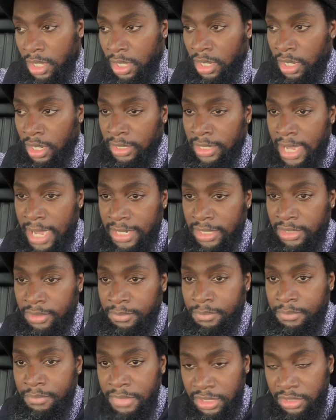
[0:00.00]
a lot
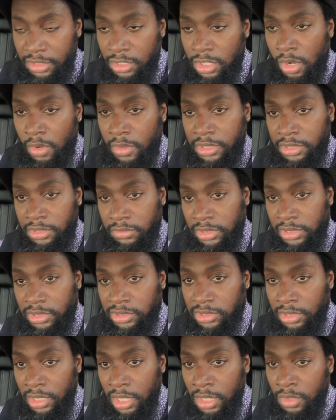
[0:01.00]
of men are going through
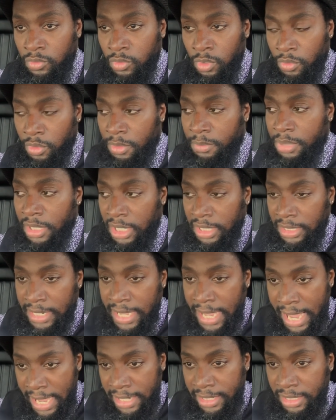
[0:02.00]
this, where we're being
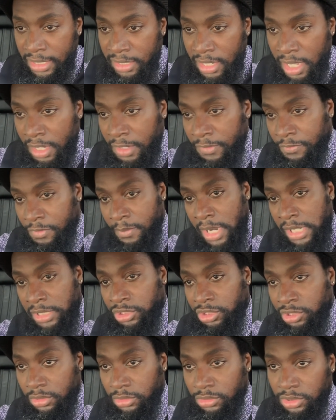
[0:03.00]
alienated from our
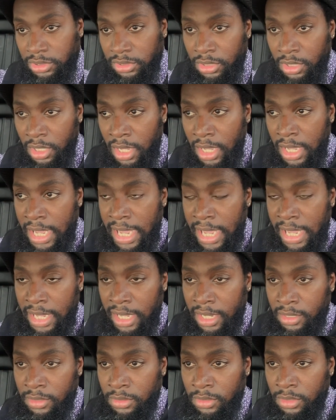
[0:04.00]
children.
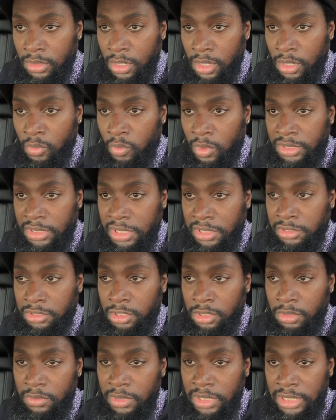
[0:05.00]
And what they're
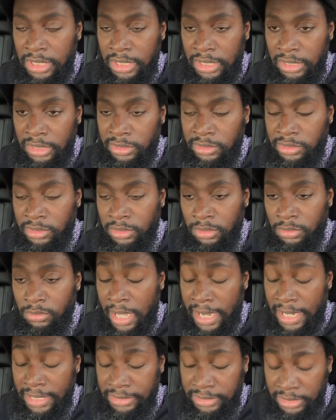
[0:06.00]
doing is,
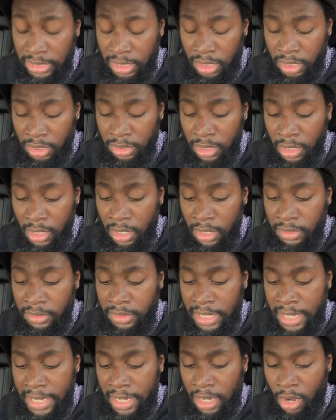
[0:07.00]
like I said,
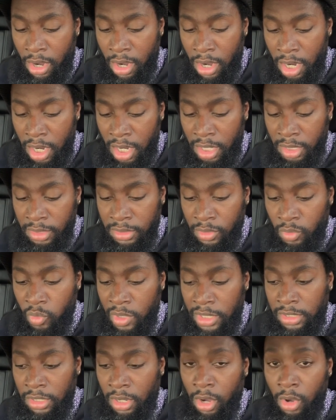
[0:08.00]
they are
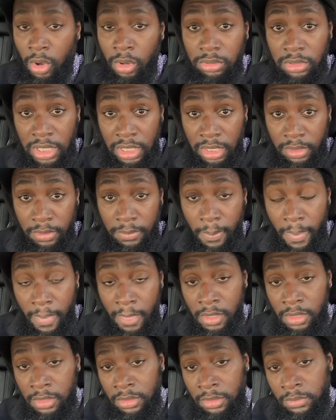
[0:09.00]
withholding
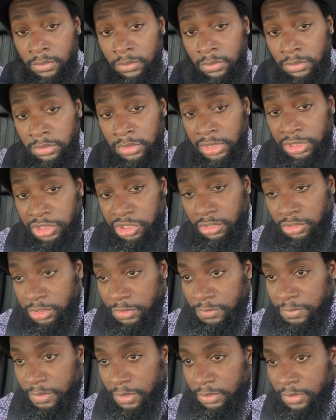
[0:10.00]
the
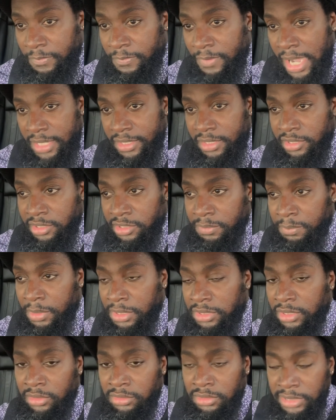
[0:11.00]
children from the fathers,
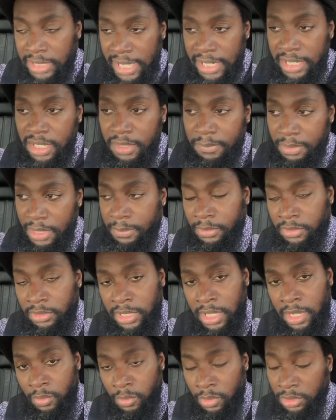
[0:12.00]
but they're telling people
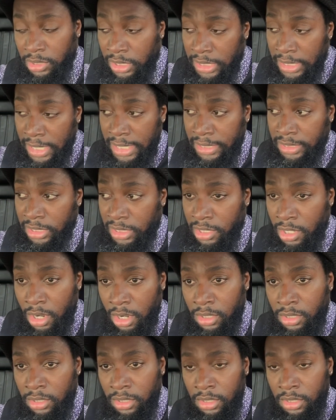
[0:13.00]
that we're neglecting y'all.